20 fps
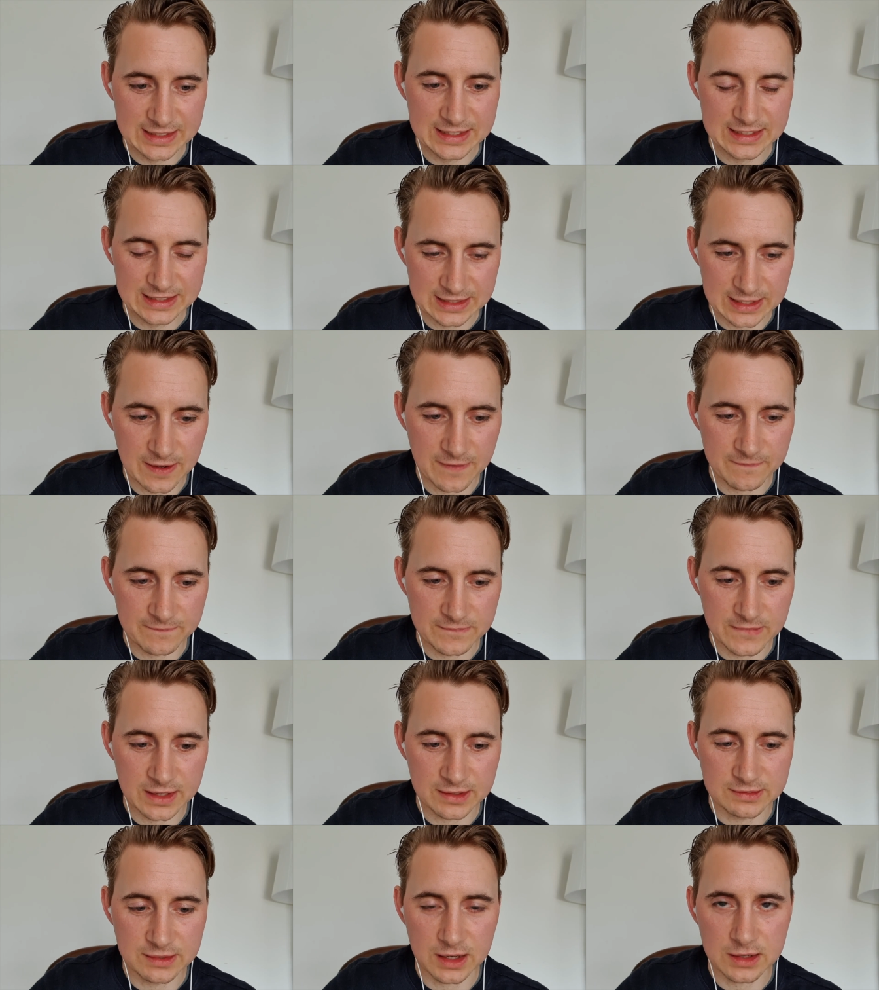Yeah,
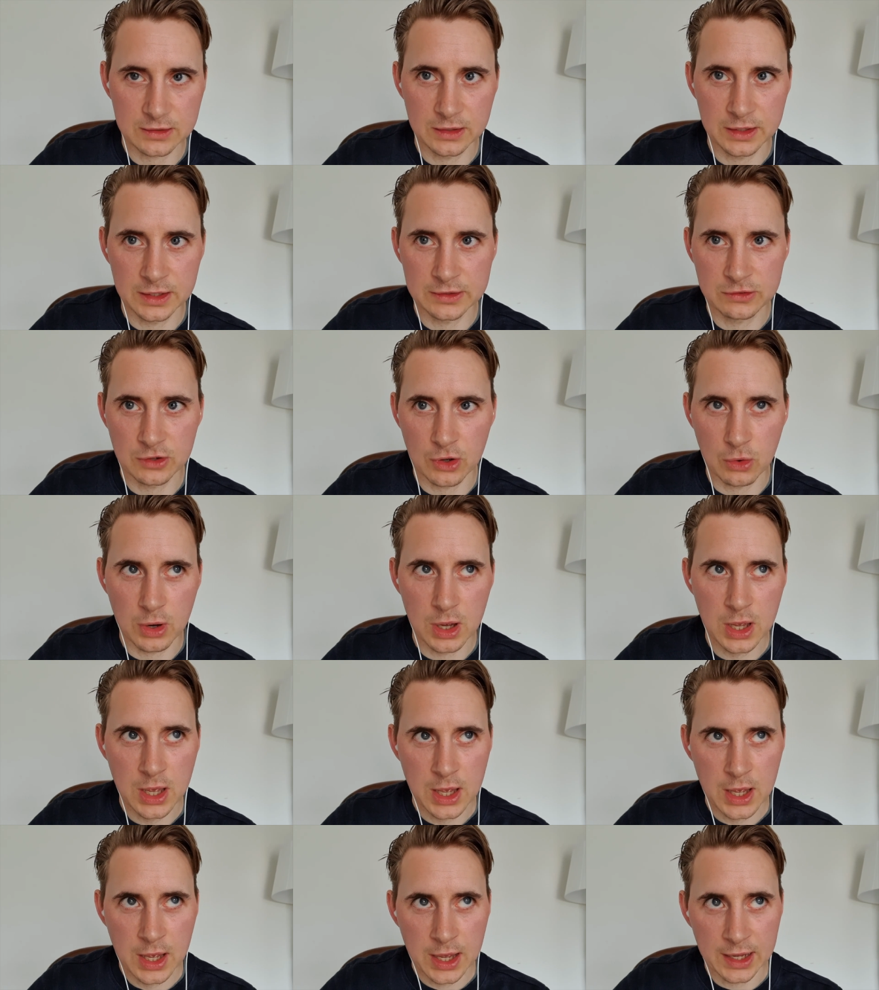exactly. So
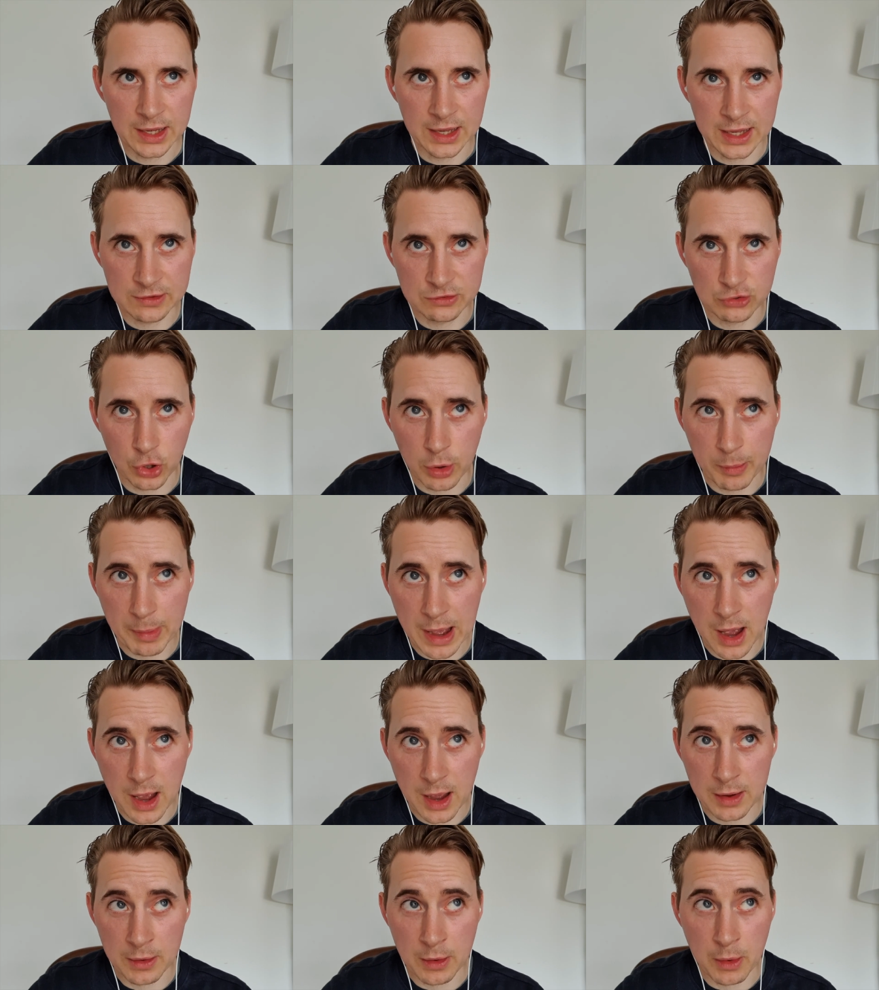it's all
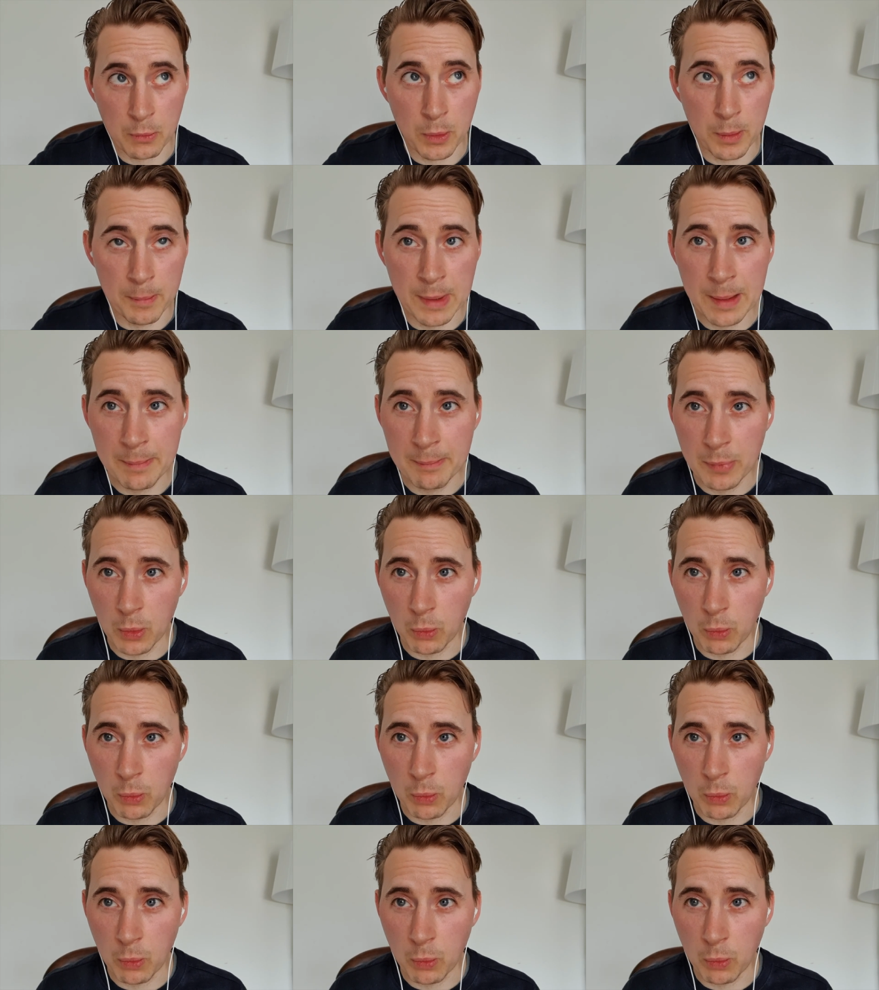about uh, remember